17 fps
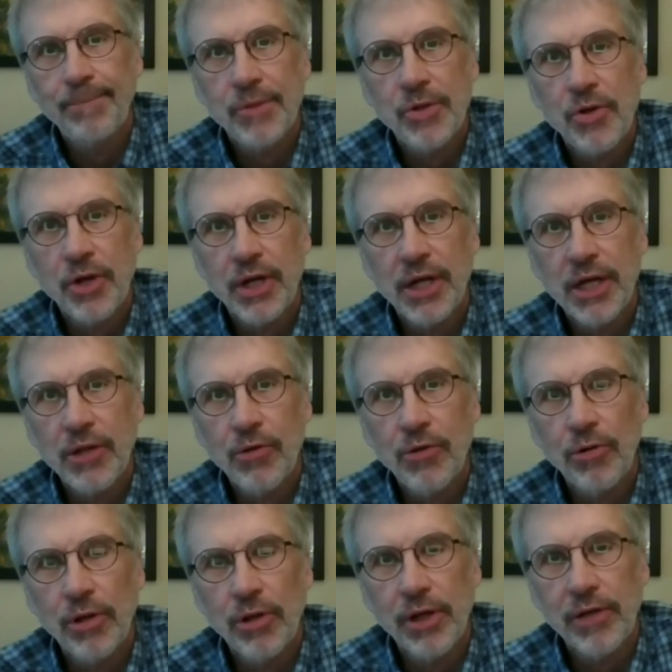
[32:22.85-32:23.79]
you can
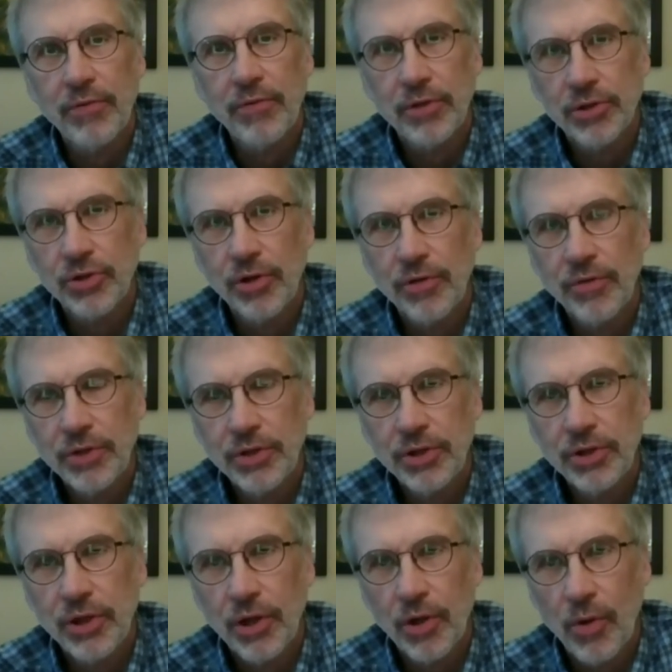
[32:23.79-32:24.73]
either leave the
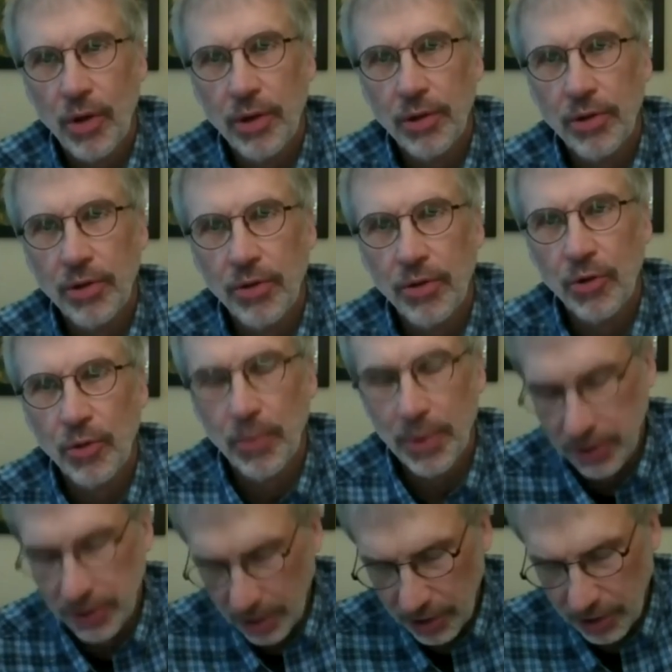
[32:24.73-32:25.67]
service and go on to do your
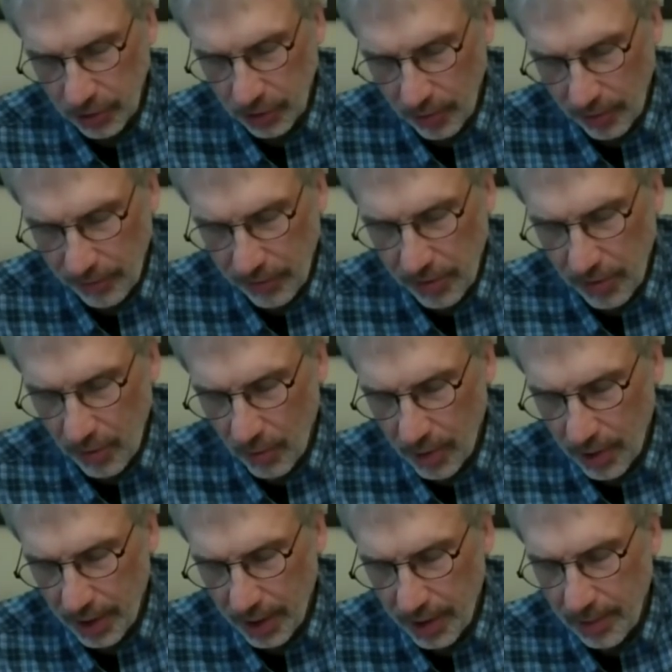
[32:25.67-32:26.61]
business, or if you
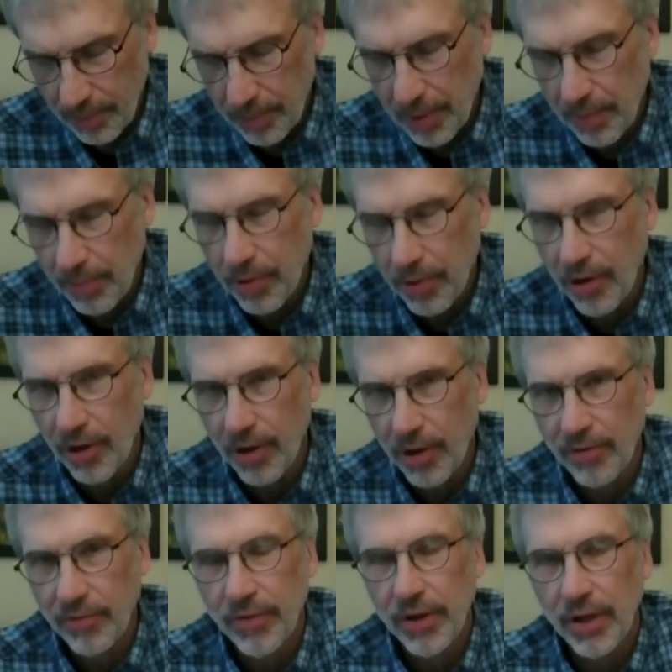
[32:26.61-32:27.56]
want to be part
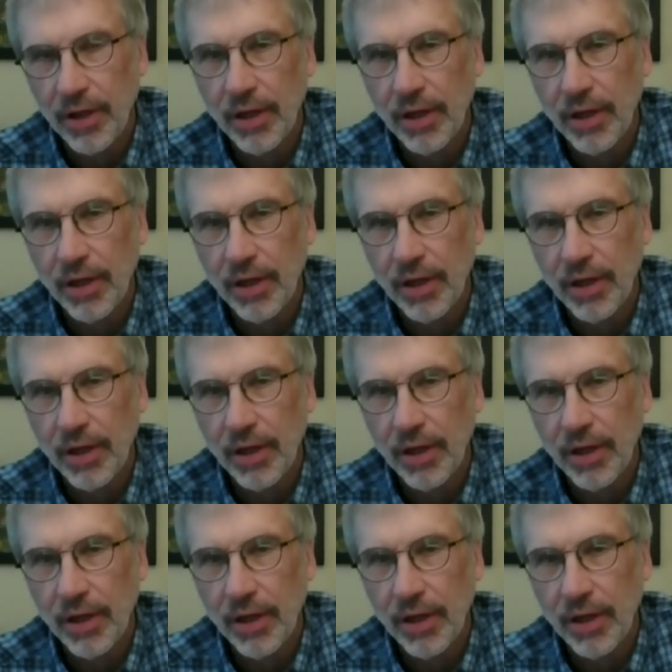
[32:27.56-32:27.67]
of